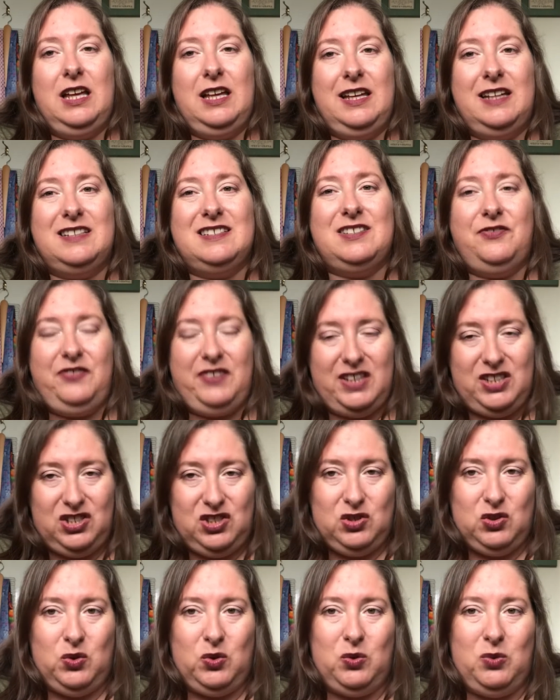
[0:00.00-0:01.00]
its
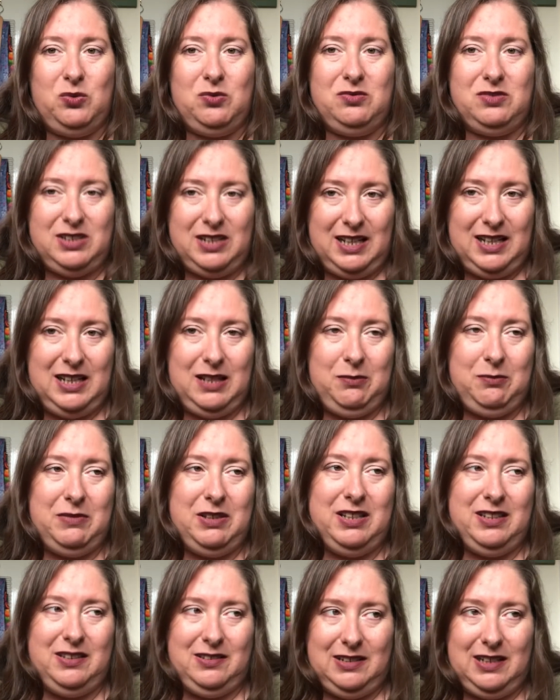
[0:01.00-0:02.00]
official name
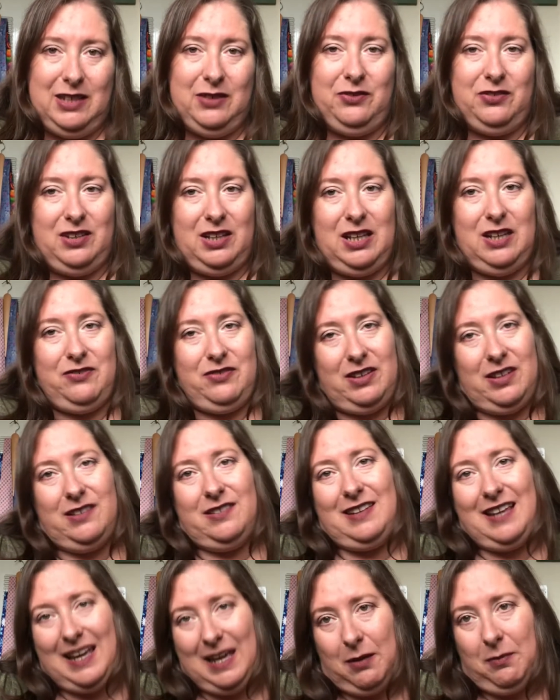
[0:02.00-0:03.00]
is now
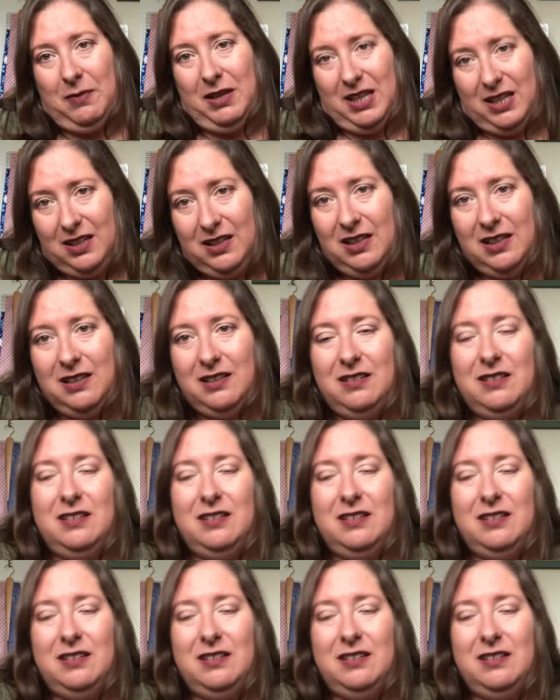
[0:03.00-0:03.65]
CFS ME.